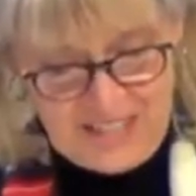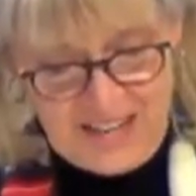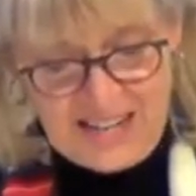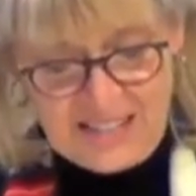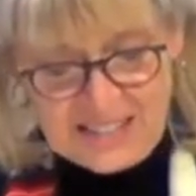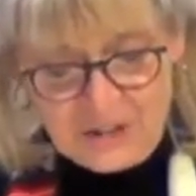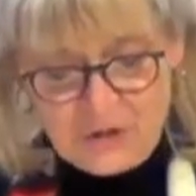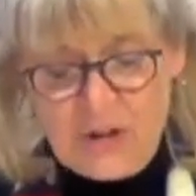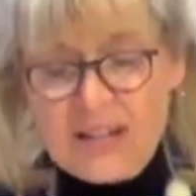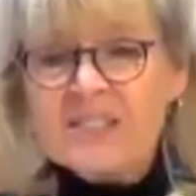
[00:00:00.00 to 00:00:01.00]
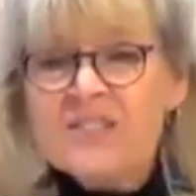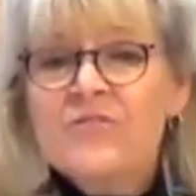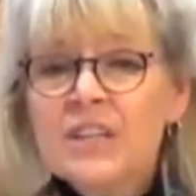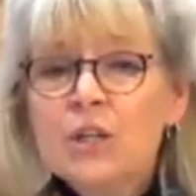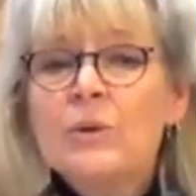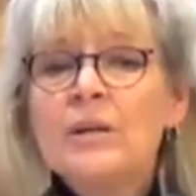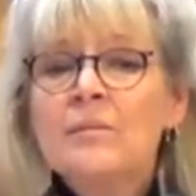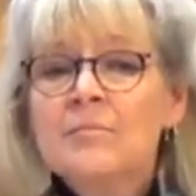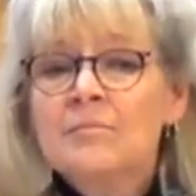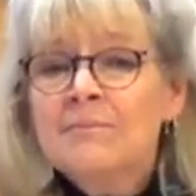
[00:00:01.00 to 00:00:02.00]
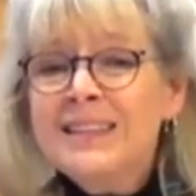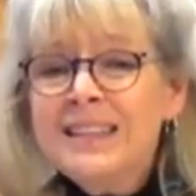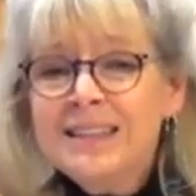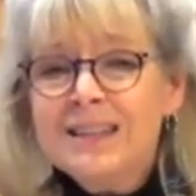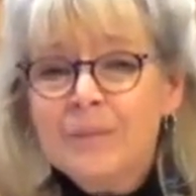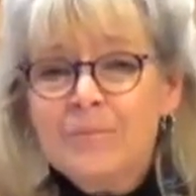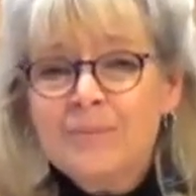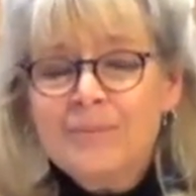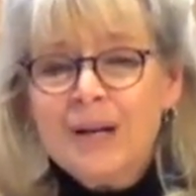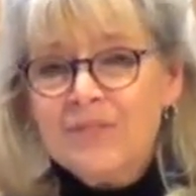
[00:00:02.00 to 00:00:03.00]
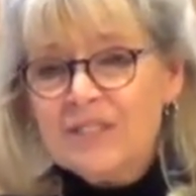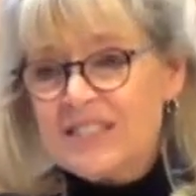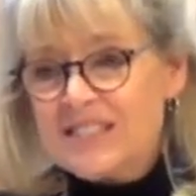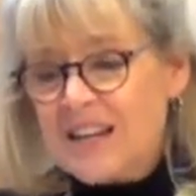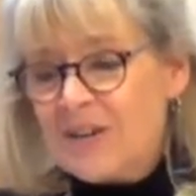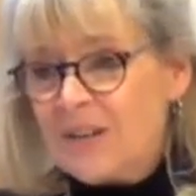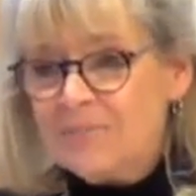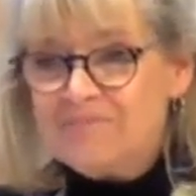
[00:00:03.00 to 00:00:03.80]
and as a transfiguring medium of the sacred.